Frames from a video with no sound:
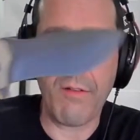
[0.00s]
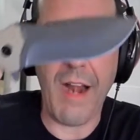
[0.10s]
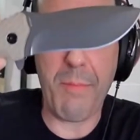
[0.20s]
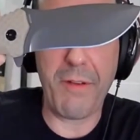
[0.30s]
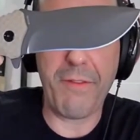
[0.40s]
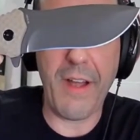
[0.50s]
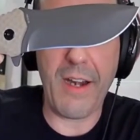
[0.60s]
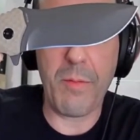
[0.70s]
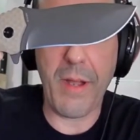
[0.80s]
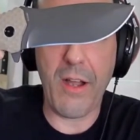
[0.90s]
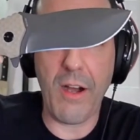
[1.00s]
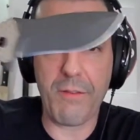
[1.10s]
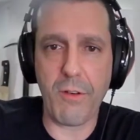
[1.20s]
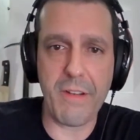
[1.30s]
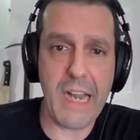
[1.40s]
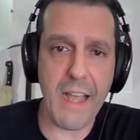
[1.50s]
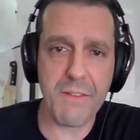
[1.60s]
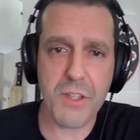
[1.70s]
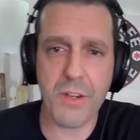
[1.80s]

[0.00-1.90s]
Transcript: Rapid Fire by Off-Grid Knives.